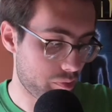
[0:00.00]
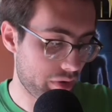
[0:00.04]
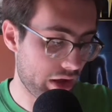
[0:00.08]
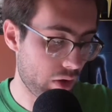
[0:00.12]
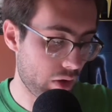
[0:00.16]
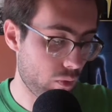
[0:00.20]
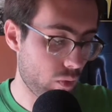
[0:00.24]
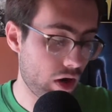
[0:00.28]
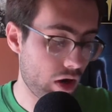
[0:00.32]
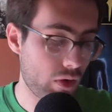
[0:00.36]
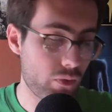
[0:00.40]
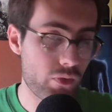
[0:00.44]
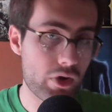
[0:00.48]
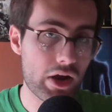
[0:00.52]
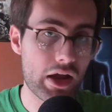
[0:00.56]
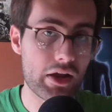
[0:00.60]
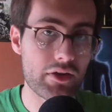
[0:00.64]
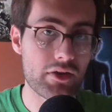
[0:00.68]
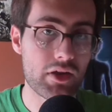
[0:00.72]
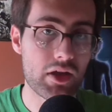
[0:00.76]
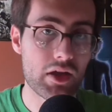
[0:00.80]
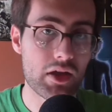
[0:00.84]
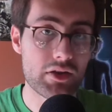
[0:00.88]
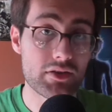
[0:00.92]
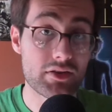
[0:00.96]
1 red
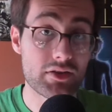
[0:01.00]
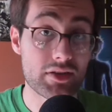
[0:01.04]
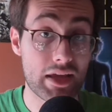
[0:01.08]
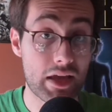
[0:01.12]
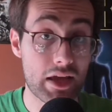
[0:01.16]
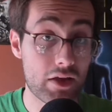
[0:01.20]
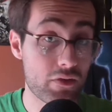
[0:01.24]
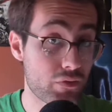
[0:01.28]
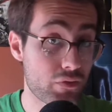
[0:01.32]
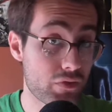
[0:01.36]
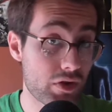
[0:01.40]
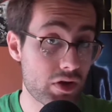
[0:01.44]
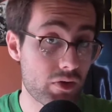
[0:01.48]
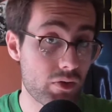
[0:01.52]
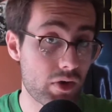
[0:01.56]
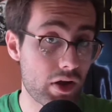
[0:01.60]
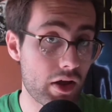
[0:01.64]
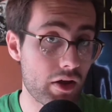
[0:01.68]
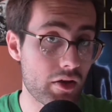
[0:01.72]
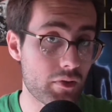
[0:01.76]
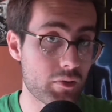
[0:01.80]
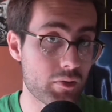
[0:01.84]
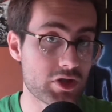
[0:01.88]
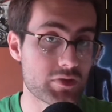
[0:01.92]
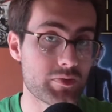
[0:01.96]
to get 3 red,
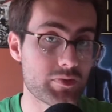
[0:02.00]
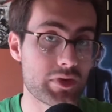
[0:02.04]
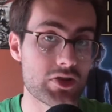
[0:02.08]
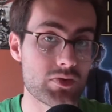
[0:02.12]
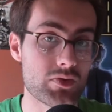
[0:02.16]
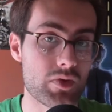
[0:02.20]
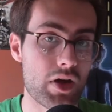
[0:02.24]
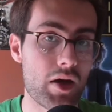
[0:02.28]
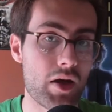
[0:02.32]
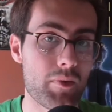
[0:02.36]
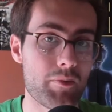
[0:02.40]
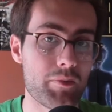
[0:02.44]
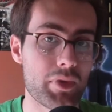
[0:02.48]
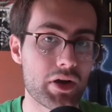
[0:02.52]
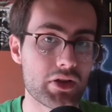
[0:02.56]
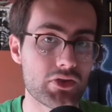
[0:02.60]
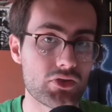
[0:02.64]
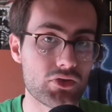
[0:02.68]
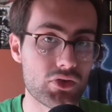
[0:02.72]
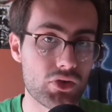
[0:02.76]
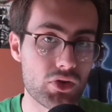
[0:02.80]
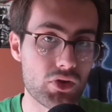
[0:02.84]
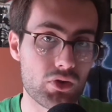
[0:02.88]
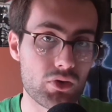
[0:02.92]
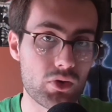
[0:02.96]
which means we're up by
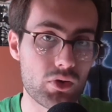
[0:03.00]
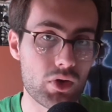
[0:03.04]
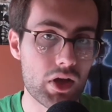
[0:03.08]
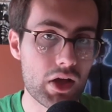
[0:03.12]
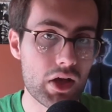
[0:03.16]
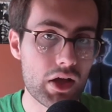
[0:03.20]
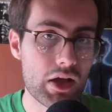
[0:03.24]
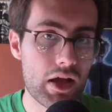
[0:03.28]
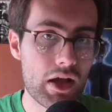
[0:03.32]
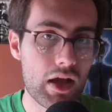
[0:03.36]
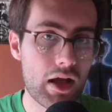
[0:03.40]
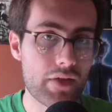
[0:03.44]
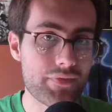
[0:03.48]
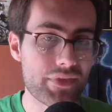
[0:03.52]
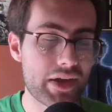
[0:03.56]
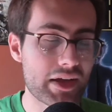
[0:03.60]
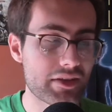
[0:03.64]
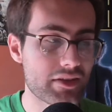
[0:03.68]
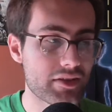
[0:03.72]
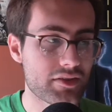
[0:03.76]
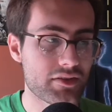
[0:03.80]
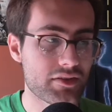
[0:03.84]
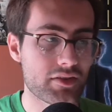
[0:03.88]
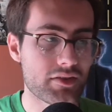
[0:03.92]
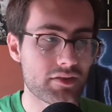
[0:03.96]
2. And that
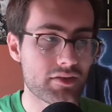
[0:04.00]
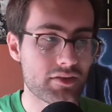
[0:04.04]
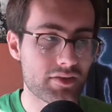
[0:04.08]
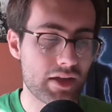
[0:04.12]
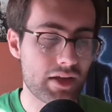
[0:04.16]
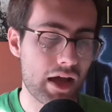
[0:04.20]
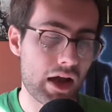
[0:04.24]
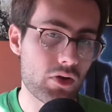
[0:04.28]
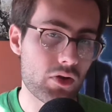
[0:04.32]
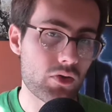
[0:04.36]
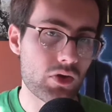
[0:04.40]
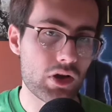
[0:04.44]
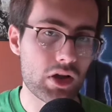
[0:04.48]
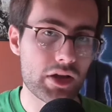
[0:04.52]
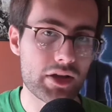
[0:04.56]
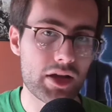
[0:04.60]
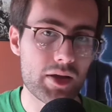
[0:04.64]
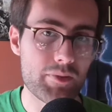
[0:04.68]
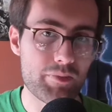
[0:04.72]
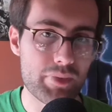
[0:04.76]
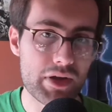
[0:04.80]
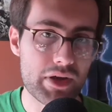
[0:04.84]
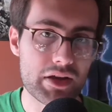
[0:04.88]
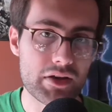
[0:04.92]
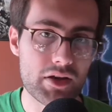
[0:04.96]
doesn't sound like a
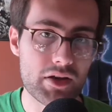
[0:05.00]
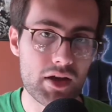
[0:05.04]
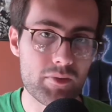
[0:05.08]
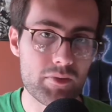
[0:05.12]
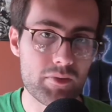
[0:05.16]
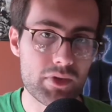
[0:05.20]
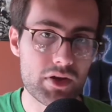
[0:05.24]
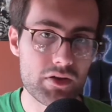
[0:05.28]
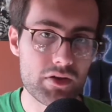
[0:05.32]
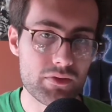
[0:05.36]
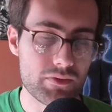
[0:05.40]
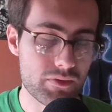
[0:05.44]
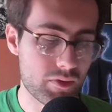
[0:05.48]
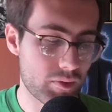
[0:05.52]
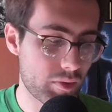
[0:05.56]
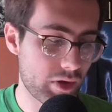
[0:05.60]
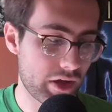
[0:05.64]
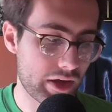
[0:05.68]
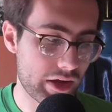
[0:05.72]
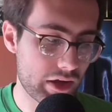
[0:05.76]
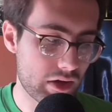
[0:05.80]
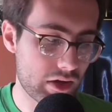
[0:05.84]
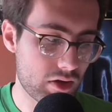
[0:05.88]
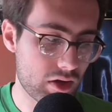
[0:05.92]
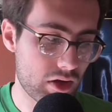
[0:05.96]
big number from
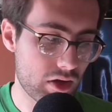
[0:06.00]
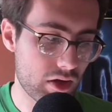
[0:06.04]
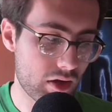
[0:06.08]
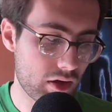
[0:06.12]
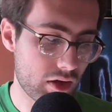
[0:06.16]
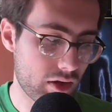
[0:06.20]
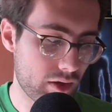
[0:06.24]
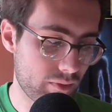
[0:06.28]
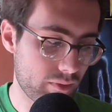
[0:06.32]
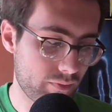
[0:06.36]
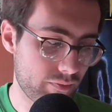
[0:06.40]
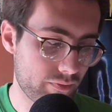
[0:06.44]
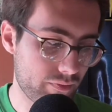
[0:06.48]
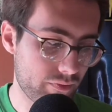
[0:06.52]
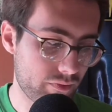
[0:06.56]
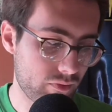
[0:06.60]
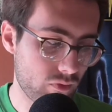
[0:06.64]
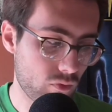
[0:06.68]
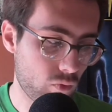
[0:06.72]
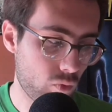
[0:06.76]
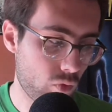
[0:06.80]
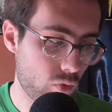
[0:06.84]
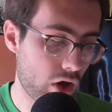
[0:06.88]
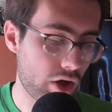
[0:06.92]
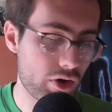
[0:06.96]
like
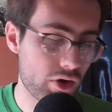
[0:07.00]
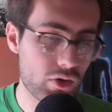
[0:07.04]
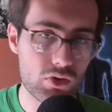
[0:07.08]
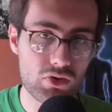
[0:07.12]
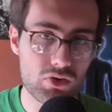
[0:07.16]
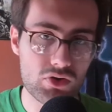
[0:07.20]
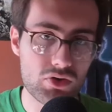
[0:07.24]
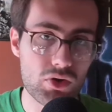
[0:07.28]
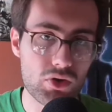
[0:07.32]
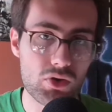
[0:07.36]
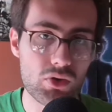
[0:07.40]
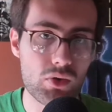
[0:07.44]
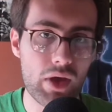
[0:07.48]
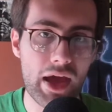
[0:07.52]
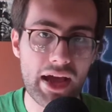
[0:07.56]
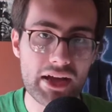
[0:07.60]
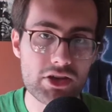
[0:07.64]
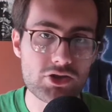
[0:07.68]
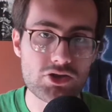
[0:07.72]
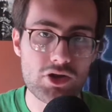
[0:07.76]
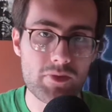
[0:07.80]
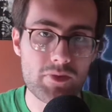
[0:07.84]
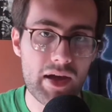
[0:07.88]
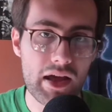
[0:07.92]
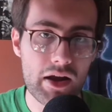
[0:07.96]
1 or 2
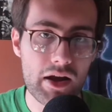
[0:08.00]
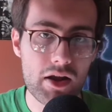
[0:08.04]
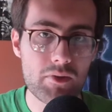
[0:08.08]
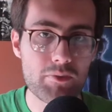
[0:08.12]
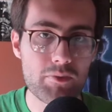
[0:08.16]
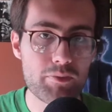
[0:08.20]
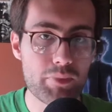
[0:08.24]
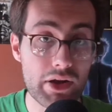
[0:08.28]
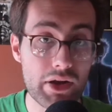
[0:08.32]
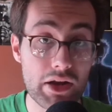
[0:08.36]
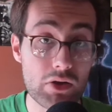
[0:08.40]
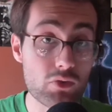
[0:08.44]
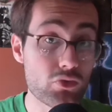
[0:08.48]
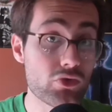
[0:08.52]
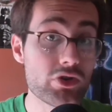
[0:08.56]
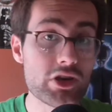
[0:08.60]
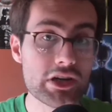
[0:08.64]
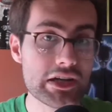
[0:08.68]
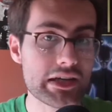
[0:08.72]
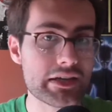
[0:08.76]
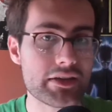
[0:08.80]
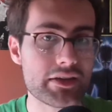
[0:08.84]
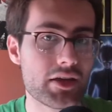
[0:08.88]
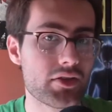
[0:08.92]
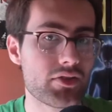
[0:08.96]
extra mana, but it
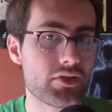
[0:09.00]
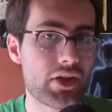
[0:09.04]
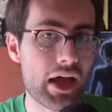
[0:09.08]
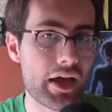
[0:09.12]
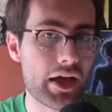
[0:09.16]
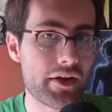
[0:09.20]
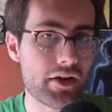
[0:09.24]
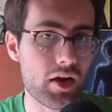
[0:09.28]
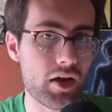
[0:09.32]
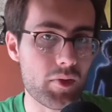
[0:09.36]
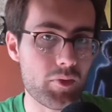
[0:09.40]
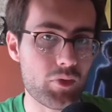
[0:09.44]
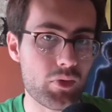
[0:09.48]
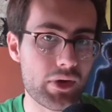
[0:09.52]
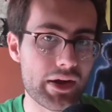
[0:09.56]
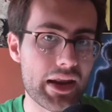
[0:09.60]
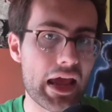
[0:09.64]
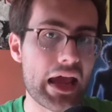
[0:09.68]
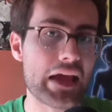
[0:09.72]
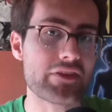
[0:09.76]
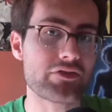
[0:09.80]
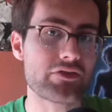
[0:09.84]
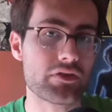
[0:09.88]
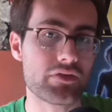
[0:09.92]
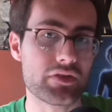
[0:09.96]
really does add up when
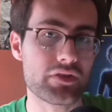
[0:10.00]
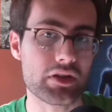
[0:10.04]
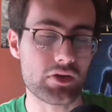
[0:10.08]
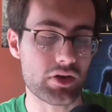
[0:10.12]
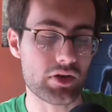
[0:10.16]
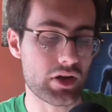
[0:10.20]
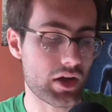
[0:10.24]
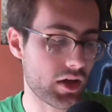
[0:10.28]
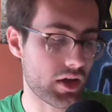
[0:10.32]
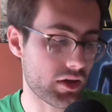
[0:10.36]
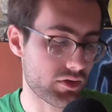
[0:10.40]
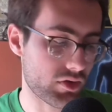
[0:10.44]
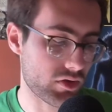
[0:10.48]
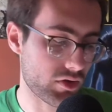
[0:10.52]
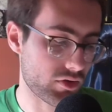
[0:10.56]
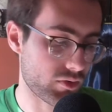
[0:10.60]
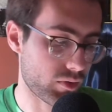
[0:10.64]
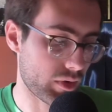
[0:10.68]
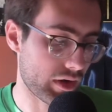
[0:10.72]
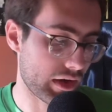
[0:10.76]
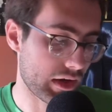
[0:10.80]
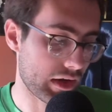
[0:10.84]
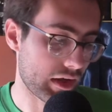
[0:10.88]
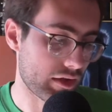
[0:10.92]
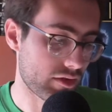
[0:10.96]
everything you cast costs
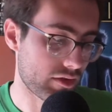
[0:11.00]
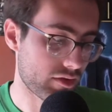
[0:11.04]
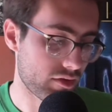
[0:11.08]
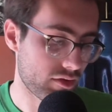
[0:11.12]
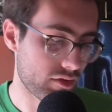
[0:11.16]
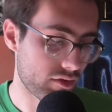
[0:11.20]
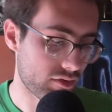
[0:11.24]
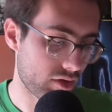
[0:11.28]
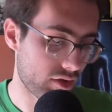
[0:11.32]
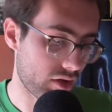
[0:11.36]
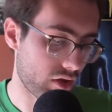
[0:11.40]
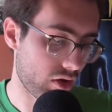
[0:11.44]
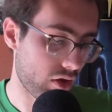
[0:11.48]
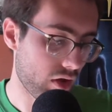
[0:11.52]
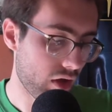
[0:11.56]
1 less. So